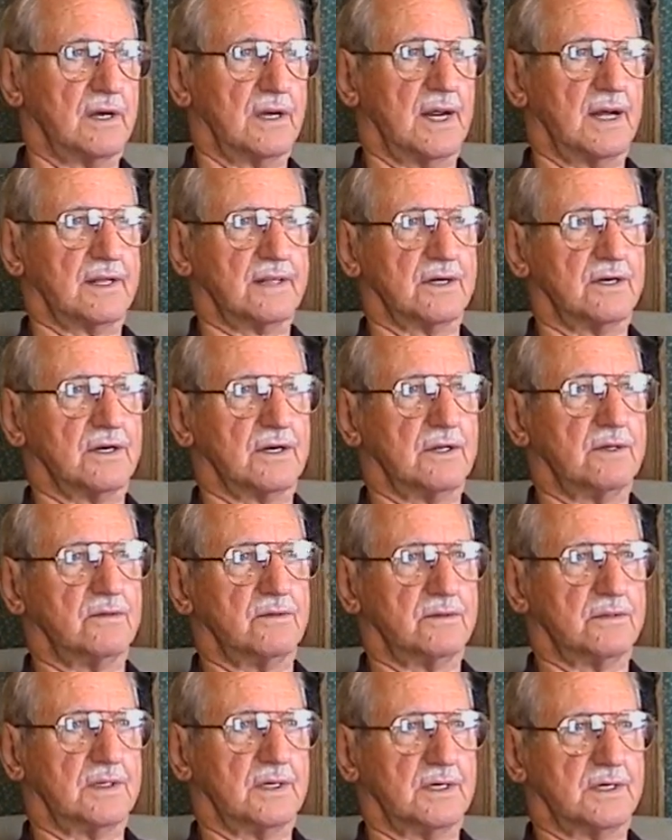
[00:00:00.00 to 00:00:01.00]
and I thought
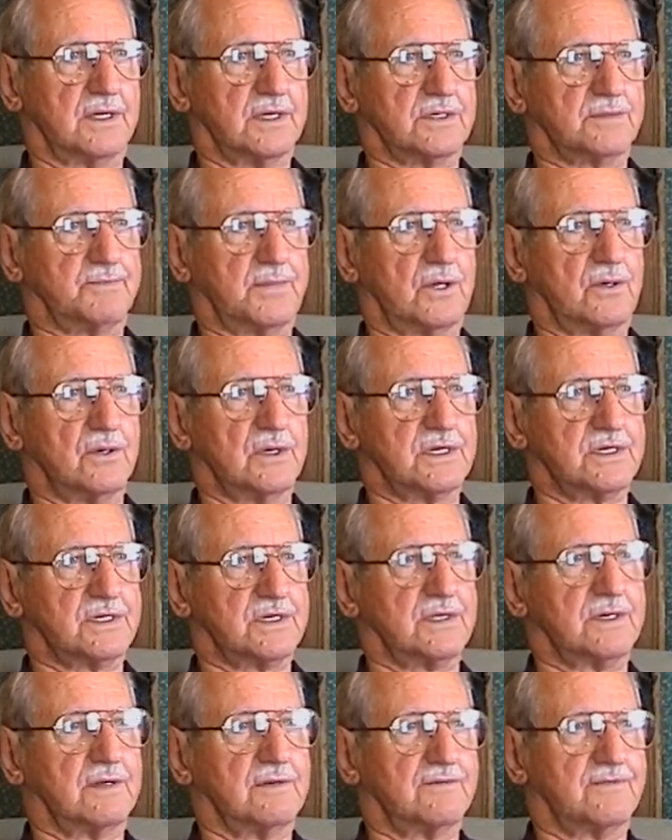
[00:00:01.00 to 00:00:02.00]
uh, this Polish
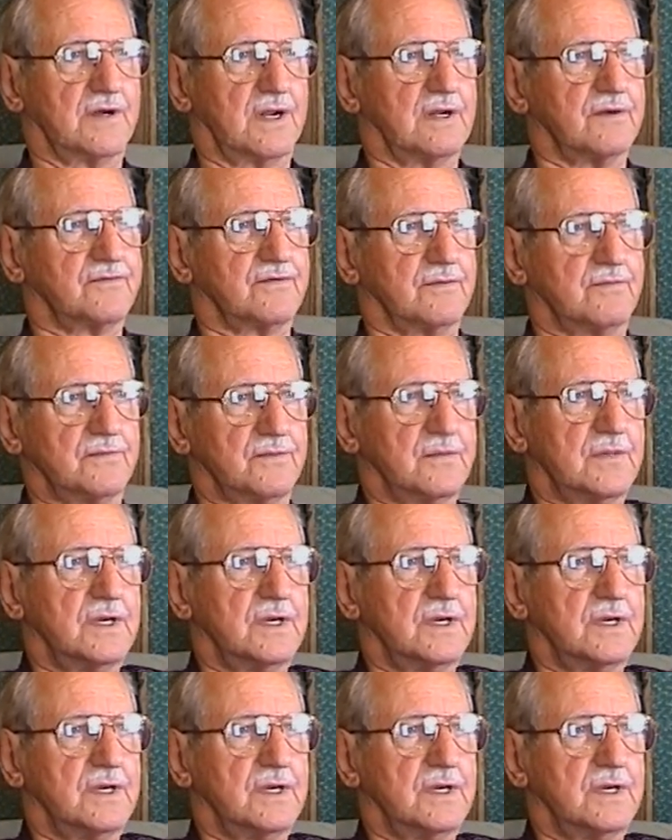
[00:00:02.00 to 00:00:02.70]
fellow from